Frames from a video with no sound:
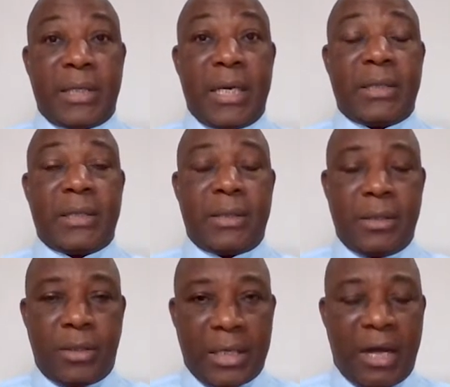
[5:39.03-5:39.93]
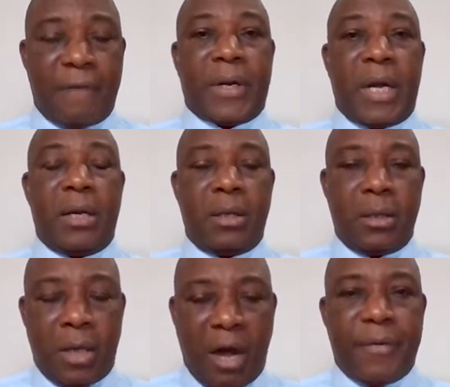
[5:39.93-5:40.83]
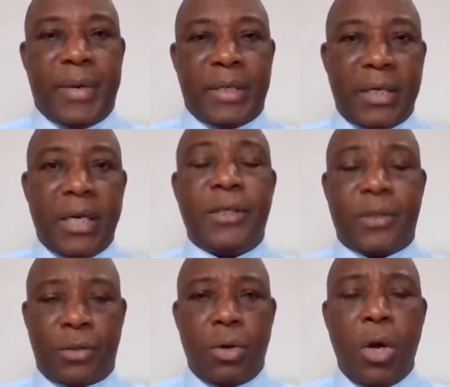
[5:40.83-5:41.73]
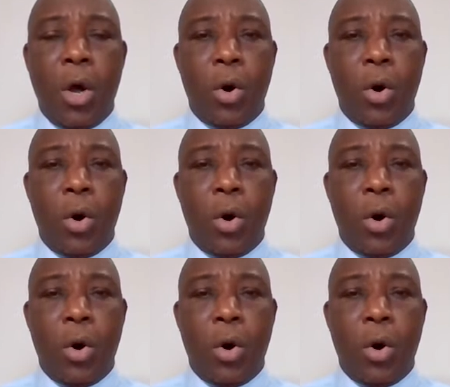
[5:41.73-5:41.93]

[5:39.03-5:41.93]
Says South Africa government needs to